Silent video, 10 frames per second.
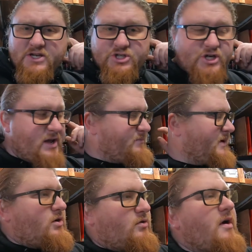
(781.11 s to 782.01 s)

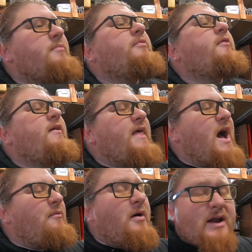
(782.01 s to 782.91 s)
cheap. The grip on
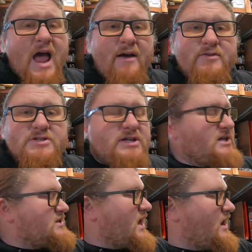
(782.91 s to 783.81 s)
that one obviously
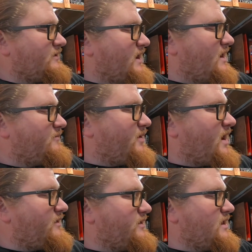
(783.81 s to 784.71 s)
is held on
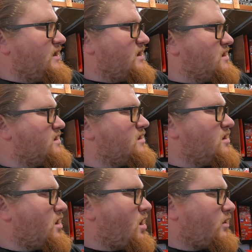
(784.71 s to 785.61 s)
by the
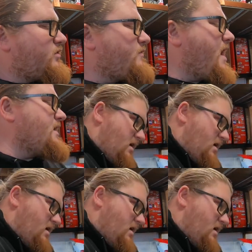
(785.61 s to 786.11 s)
throttle.